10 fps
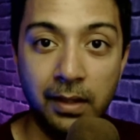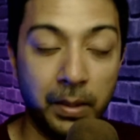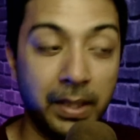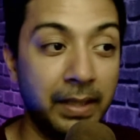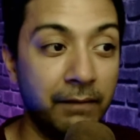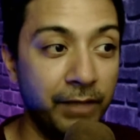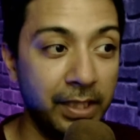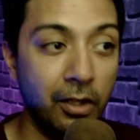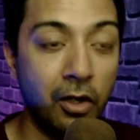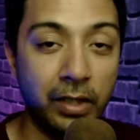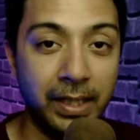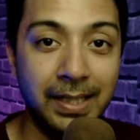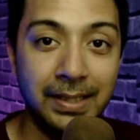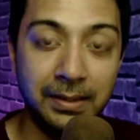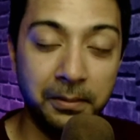But in Weglot,
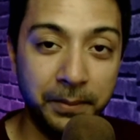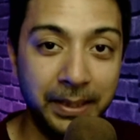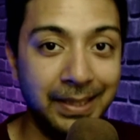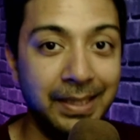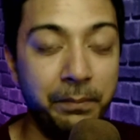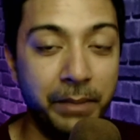it is completely